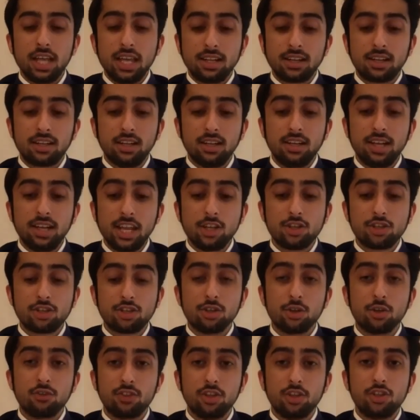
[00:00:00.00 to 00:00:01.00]

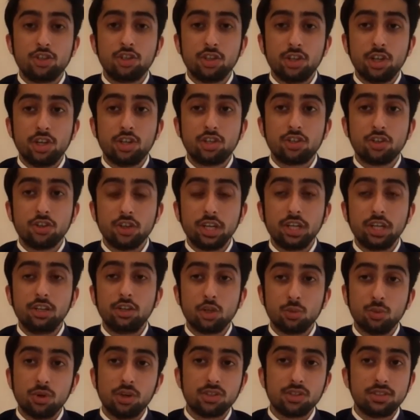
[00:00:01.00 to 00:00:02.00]
inclination of the judiciary
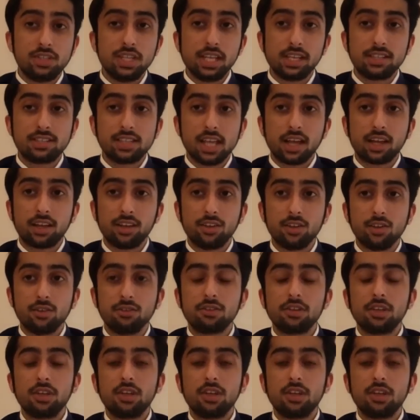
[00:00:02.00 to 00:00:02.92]
towards the executive?